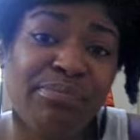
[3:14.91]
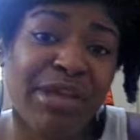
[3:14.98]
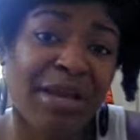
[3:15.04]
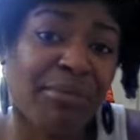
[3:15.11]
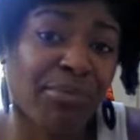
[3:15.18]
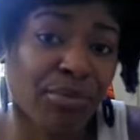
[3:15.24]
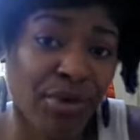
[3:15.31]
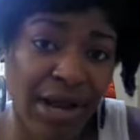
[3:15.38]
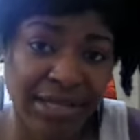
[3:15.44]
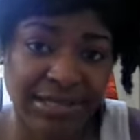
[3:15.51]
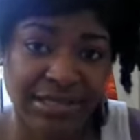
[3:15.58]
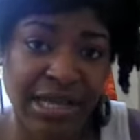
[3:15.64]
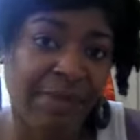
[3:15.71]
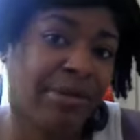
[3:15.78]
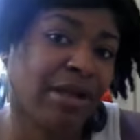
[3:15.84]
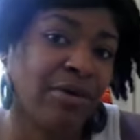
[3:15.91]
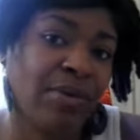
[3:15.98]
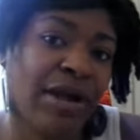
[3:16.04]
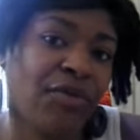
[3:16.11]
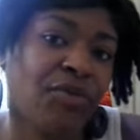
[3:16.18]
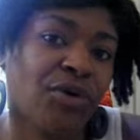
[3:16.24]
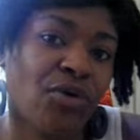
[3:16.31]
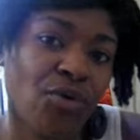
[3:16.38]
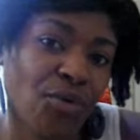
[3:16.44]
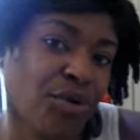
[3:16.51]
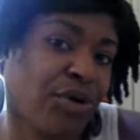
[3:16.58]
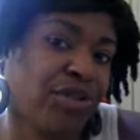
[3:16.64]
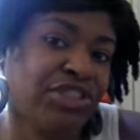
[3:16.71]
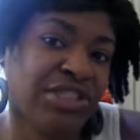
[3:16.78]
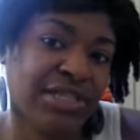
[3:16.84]
big breasts coming around the
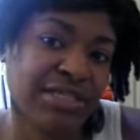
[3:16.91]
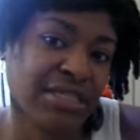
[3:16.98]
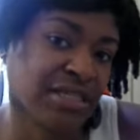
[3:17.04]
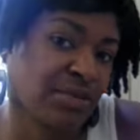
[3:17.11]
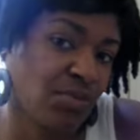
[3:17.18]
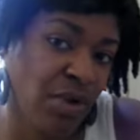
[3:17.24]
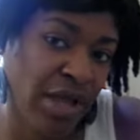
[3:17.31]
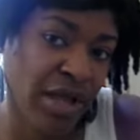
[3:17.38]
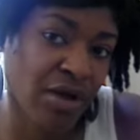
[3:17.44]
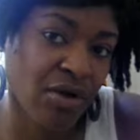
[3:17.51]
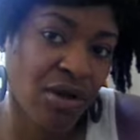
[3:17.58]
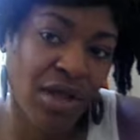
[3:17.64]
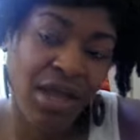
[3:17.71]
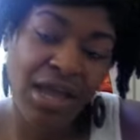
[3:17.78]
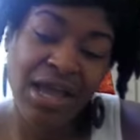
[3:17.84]
corner just as well.